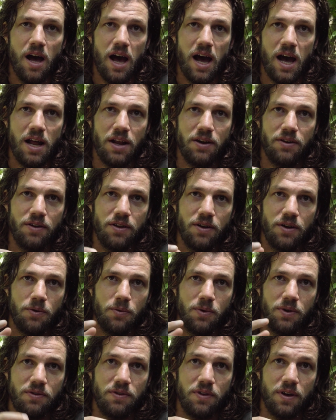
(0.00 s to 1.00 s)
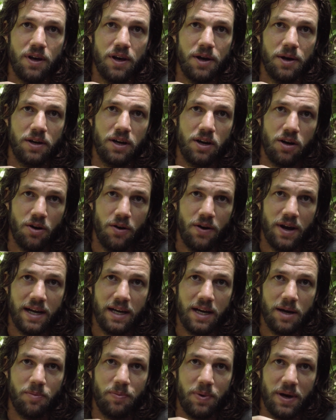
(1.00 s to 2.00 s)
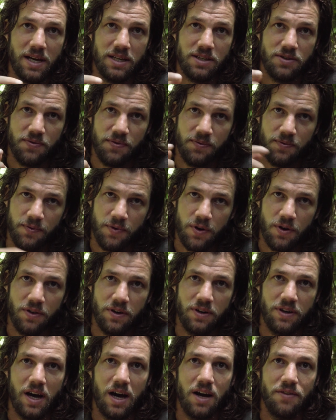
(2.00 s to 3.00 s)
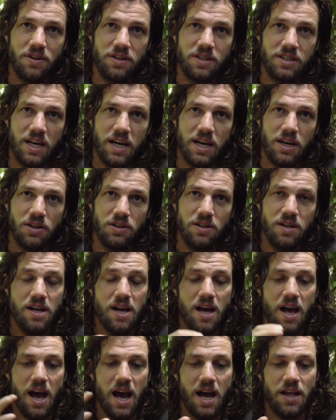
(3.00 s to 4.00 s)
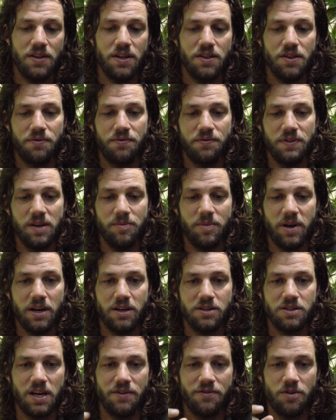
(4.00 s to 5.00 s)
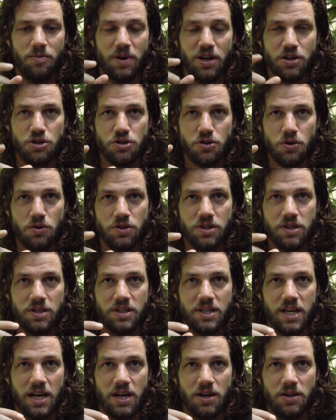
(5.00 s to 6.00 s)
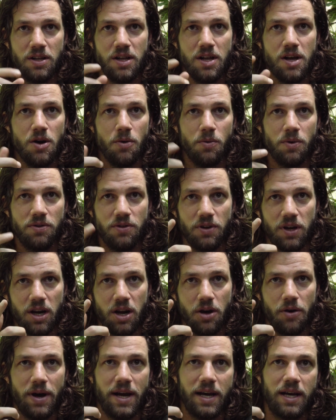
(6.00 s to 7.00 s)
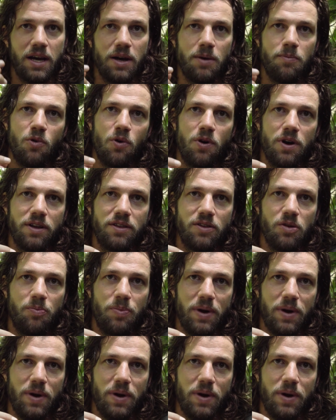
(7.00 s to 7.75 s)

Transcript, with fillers: and the, with the cloaca base further down the tail, and then the females have a much shorter tail with the cloaca more at the